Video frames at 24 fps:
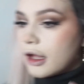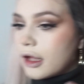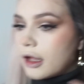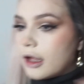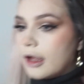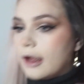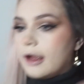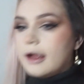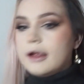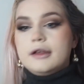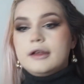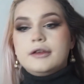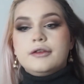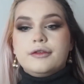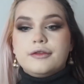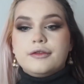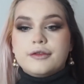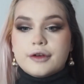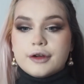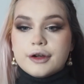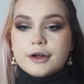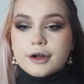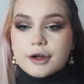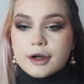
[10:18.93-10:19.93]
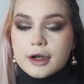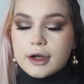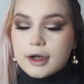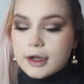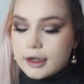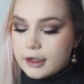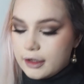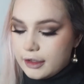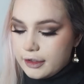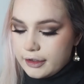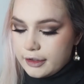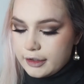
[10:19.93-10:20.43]
And for
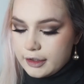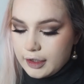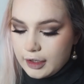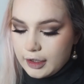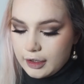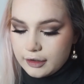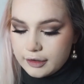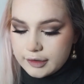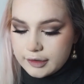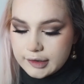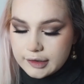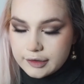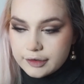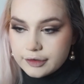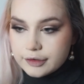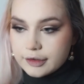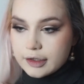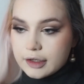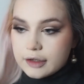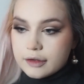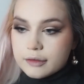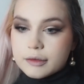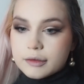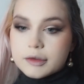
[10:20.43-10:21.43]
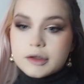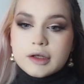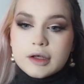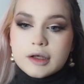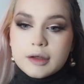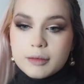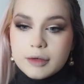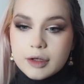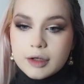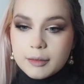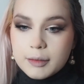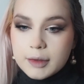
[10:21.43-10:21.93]
highlighter again, because I just kind of want to
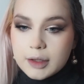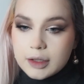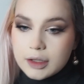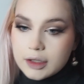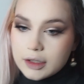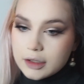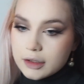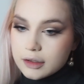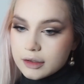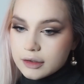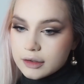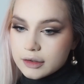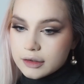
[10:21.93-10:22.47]
keep it a bit like